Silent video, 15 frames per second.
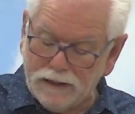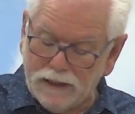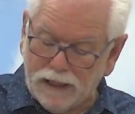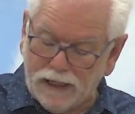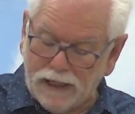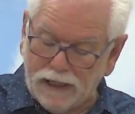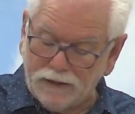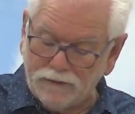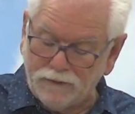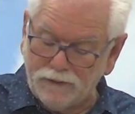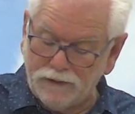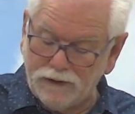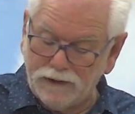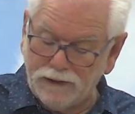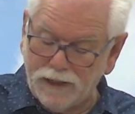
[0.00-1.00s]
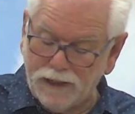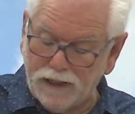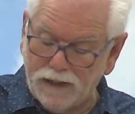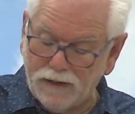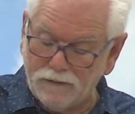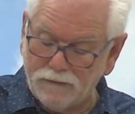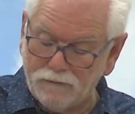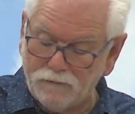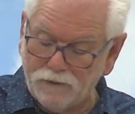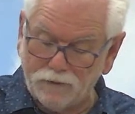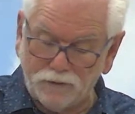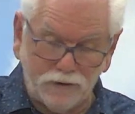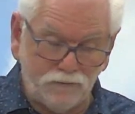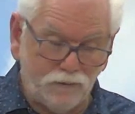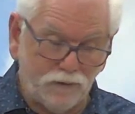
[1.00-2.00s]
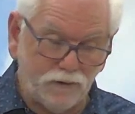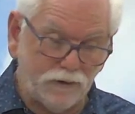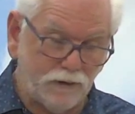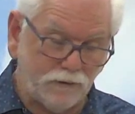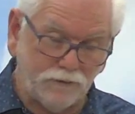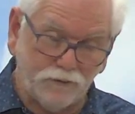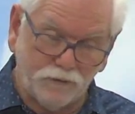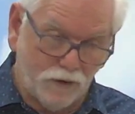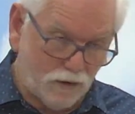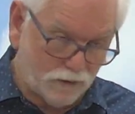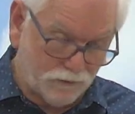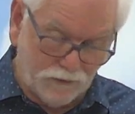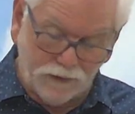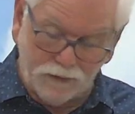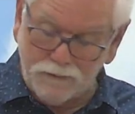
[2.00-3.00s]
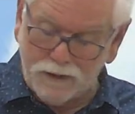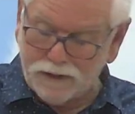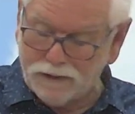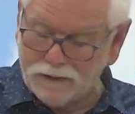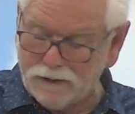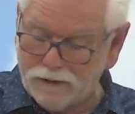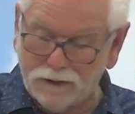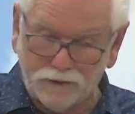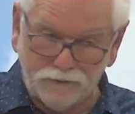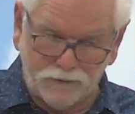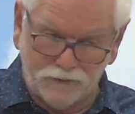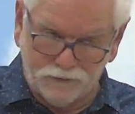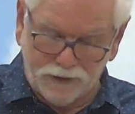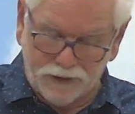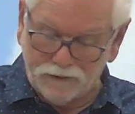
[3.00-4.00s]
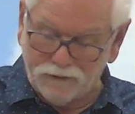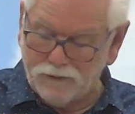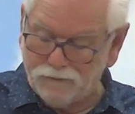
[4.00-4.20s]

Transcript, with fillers: and he, uh, which he really doesn't talk to anybody unless he's had